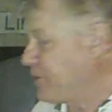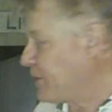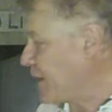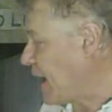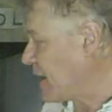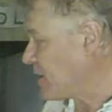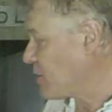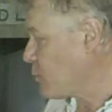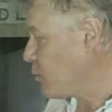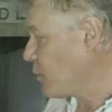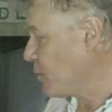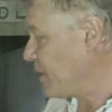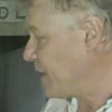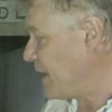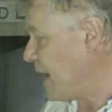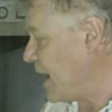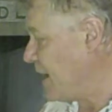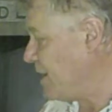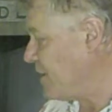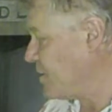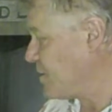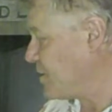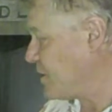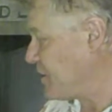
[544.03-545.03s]
That's where the
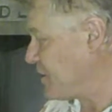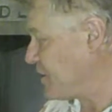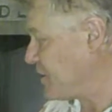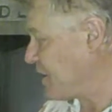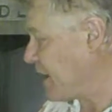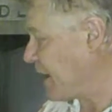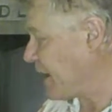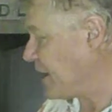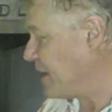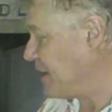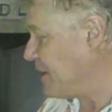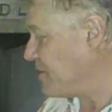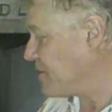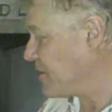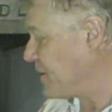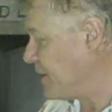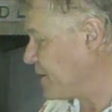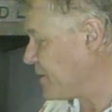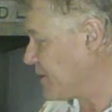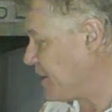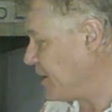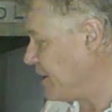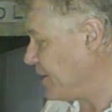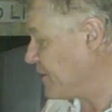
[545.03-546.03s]
energy sink is,
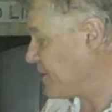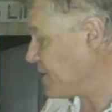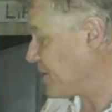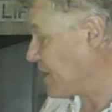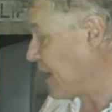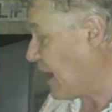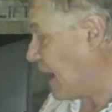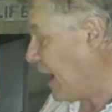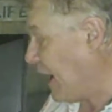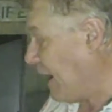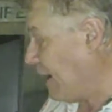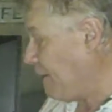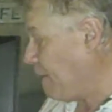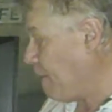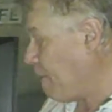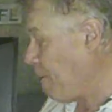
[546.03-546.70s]
it's inside.